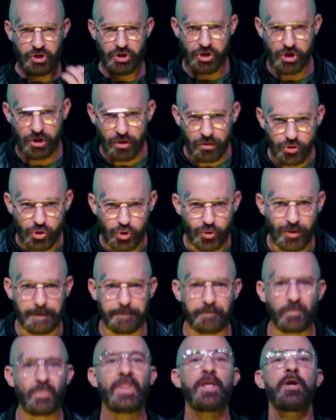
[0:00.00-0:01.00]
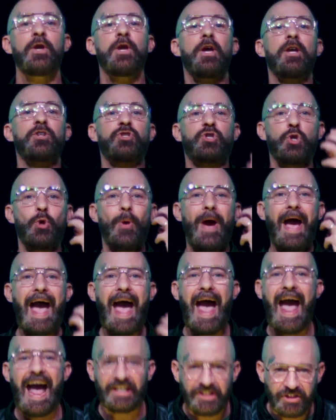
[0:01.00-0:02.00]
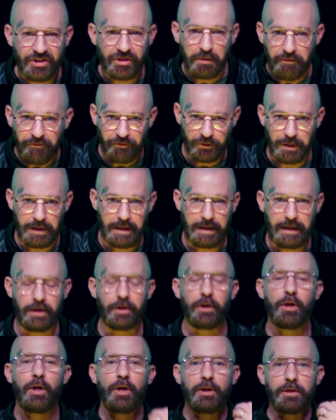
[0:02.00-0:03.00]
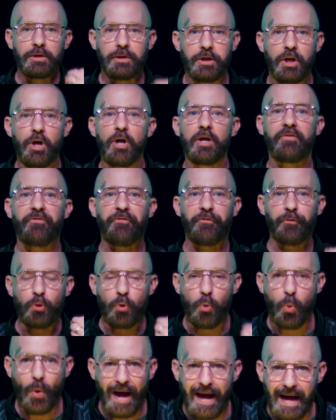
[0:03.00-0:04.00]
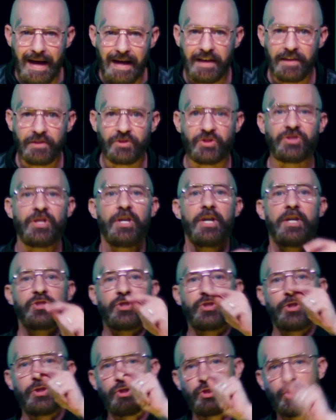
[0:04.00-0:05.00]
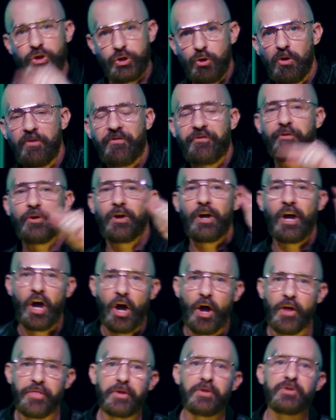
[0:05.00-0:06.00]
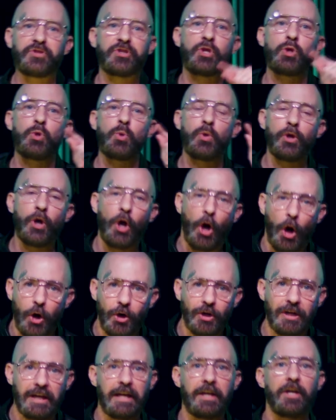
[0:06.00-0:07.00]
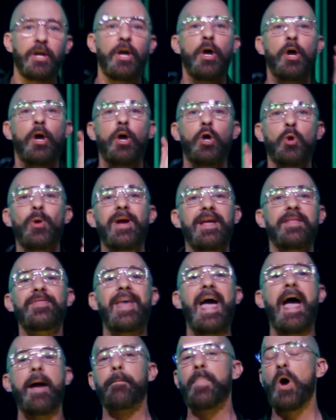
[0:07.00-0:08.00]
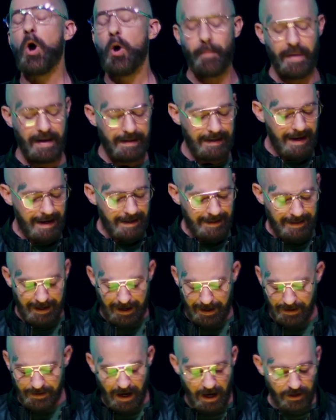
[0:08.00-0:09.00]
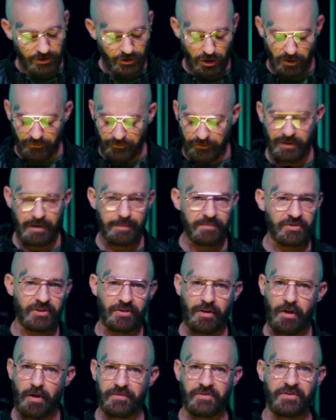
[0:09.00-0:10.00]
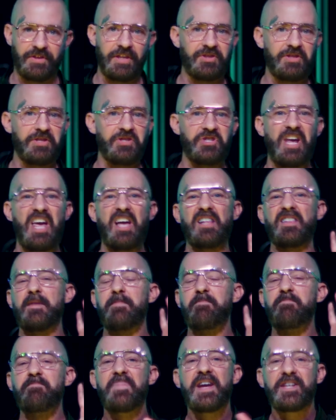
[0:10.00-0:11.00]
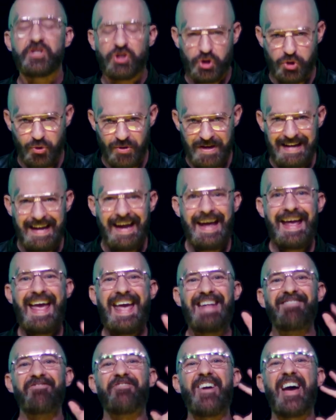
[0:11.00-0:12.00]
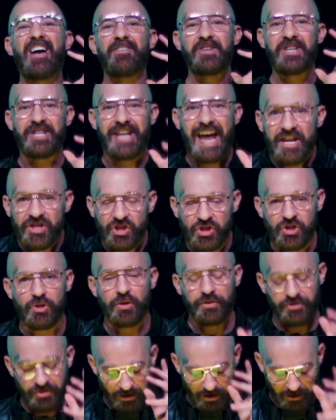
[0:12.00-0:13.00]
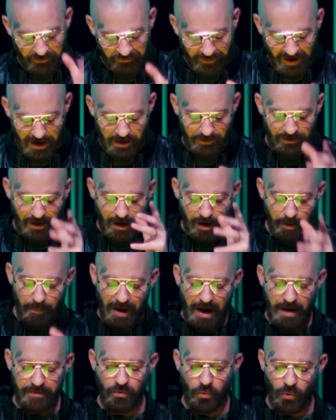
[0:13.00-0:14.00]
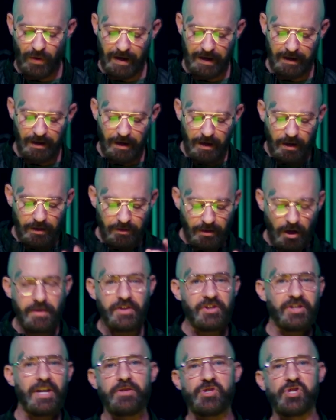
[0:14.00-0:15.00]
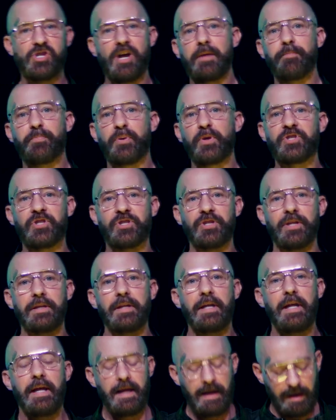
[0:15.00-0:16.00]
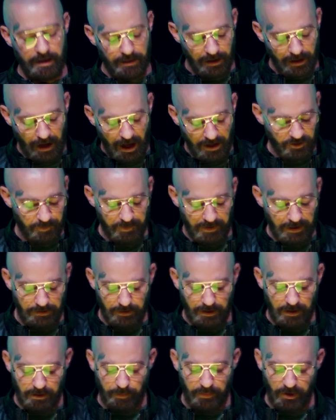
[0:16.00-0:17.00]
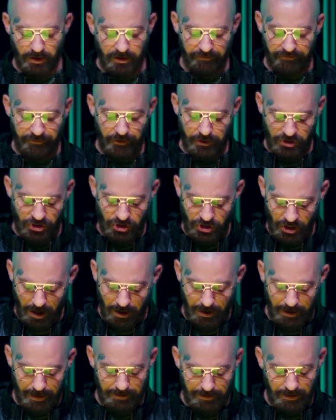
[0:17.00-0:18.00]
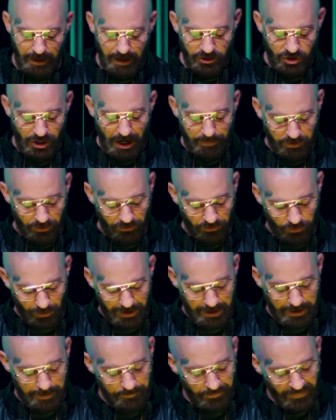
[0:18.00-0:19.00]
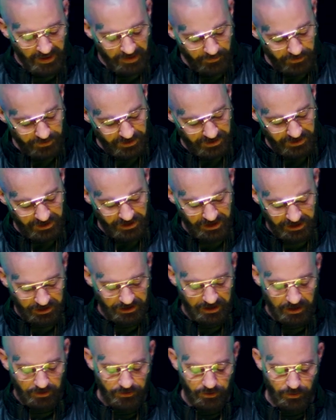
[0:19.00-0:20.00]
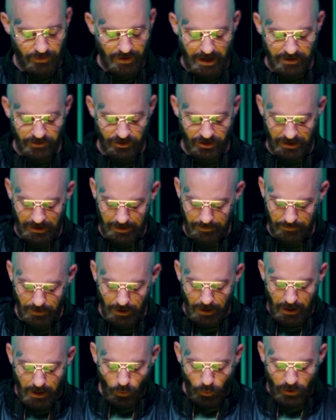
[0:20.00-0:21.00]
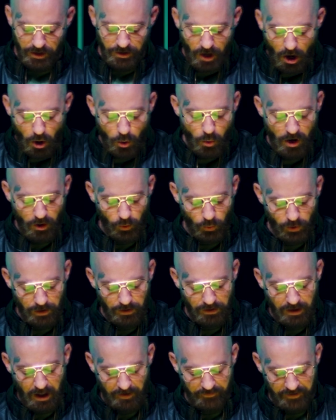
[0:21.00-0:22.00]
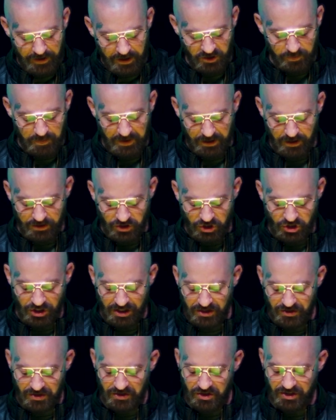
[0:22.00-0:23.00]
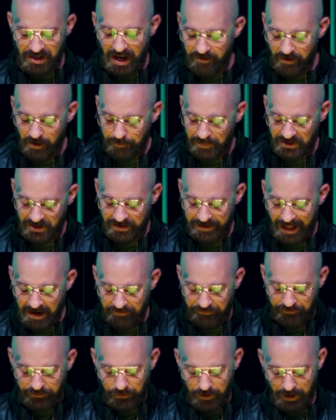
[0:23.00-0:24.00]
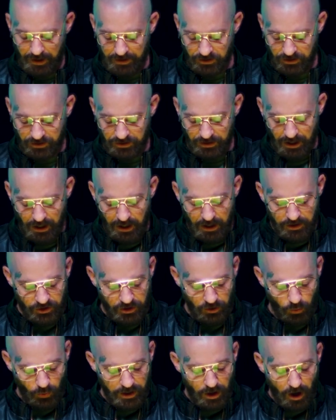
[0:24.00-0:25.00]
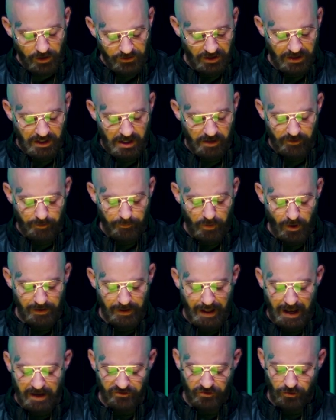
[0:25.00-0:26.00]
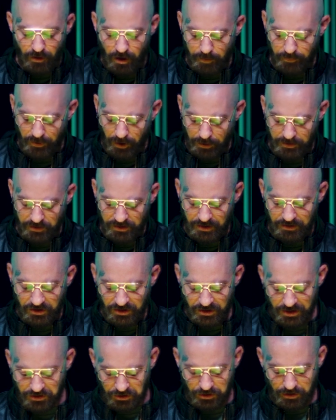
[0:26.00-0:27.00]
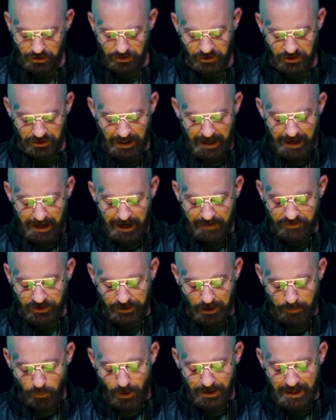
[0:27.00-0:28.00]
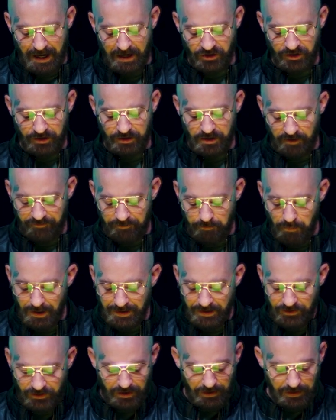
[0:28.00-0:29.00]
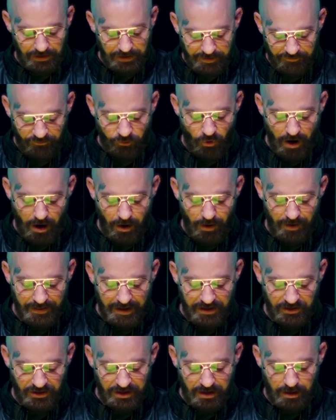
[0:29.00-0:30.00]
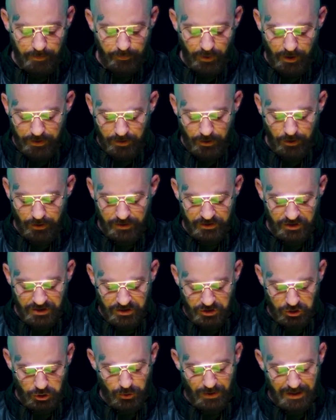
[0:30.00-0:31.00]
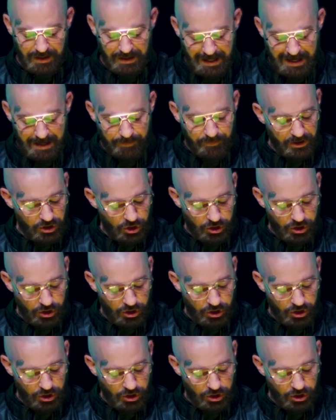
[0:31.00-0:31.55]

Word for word: children to actively look for ways to do for others who are hurting, who in that moment cannot do for themselves. This is elementary and foundational to the faith, by the way. Notice how John puts it in the gospel in, in the book of First John, chapter 3, verses 16 through 19. We know what real love is because Jesus gave up his life for us. So we ought to give up our lives for our brothers and sisters. If someone has enough money to live well and they see a brother or a sister in need but